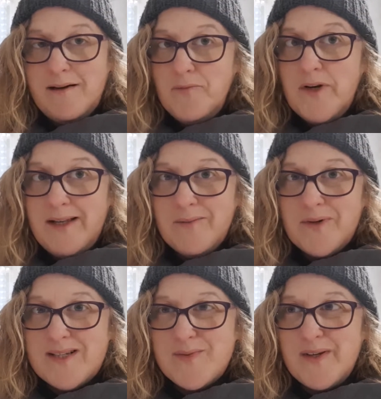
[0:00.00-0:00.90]
I'm really
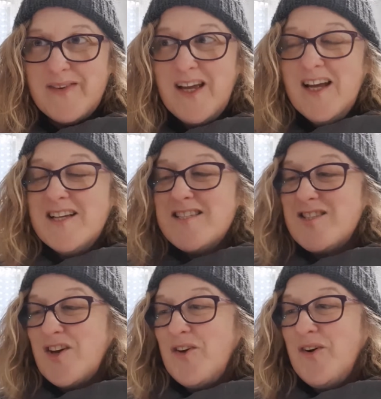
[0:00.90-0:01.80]
impressed with.
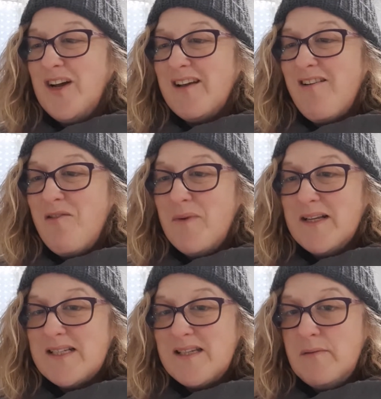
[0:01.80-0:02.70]
So I can't
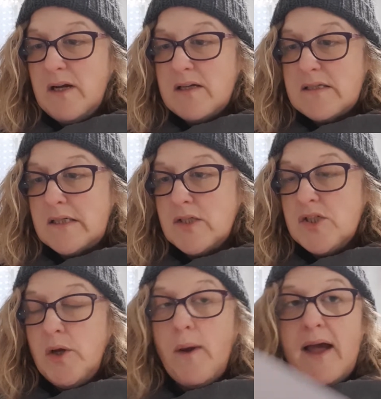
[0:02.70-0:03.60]
wait to see what else it can
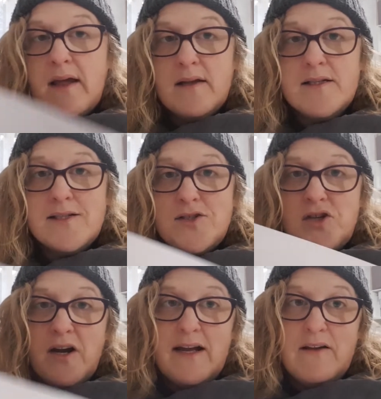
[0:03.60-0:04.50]
do and
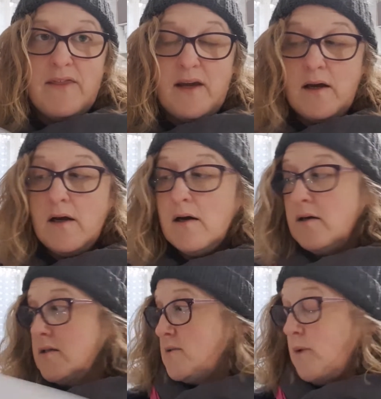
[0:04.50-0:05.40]
try out thicker
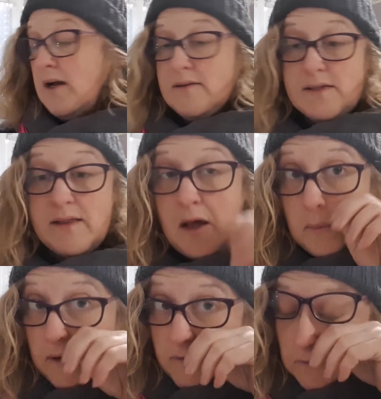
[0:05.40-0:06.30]
card as well. So that'll
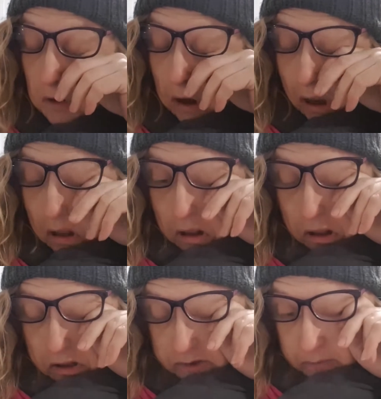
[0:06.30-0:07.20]
be a fun
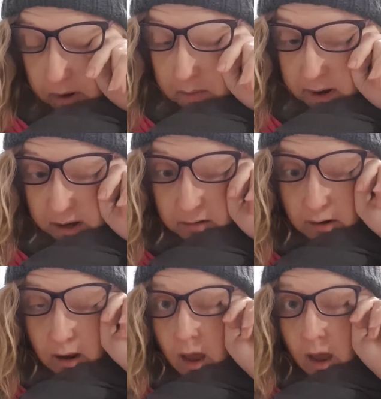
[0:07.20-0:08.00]
experiment.